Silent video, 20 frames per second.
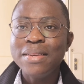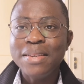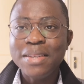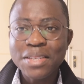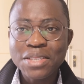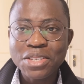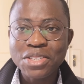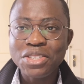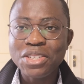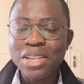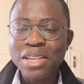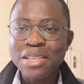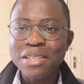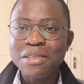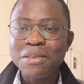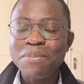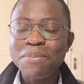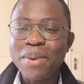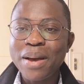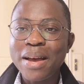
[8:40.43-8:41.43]
This is Jill
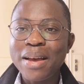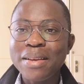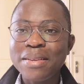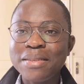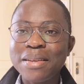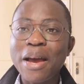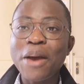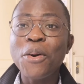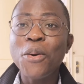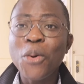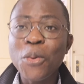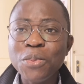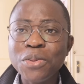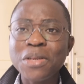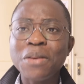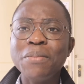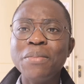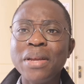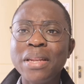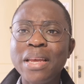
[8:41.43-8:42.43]
Inspires. I hope
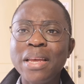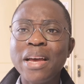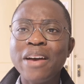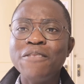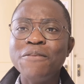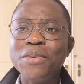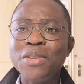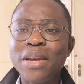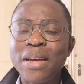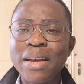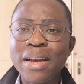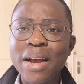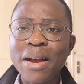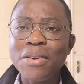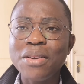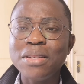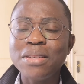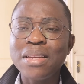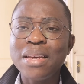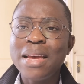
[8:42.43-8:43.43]
somebody have been
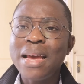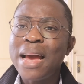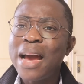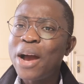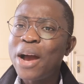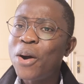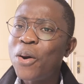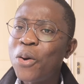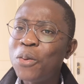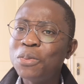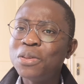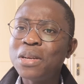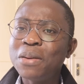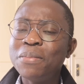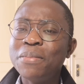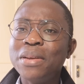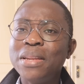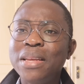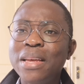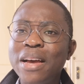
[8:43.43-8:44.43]
encouraged. I hope
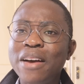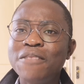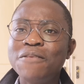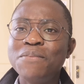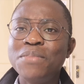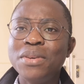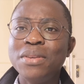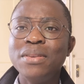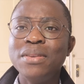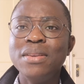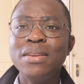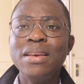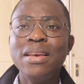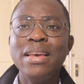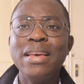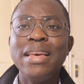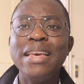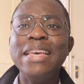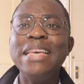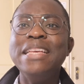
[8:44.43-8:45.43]
somebody have been
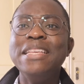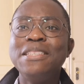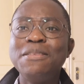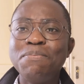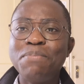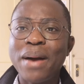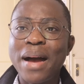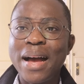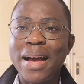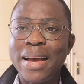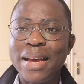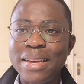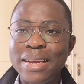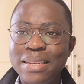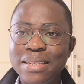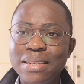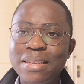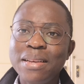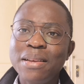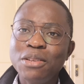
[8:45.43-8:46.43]
inspired.